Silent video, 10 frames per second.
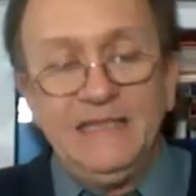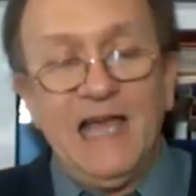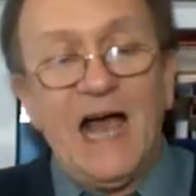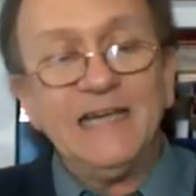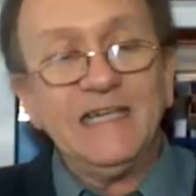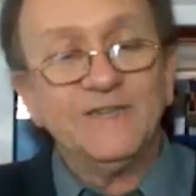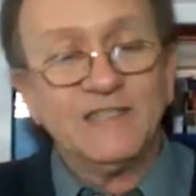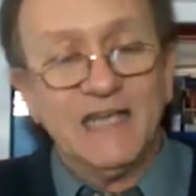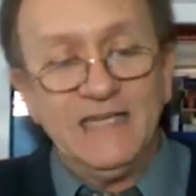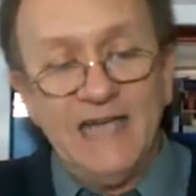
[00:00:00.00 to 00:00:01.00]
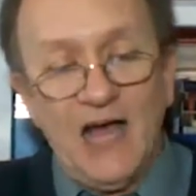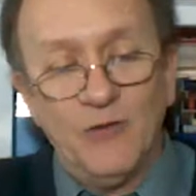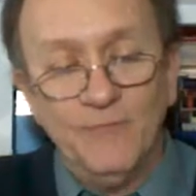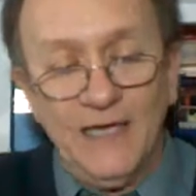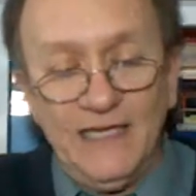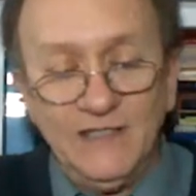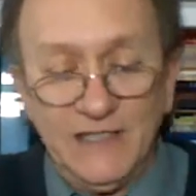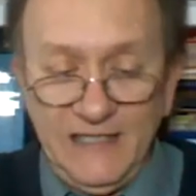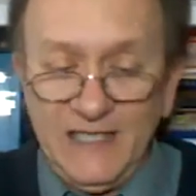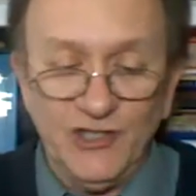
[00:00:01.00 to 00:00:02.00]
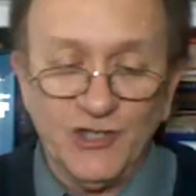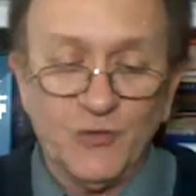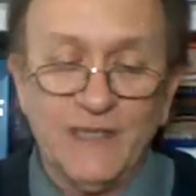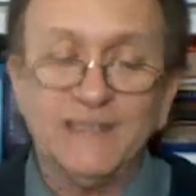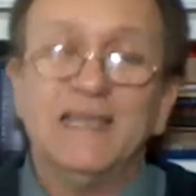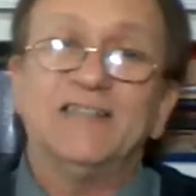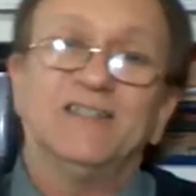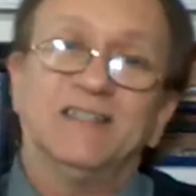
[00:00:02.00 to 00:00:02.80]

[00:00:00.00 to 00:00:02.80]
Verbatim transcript: The idea of send out means, again, just what it says,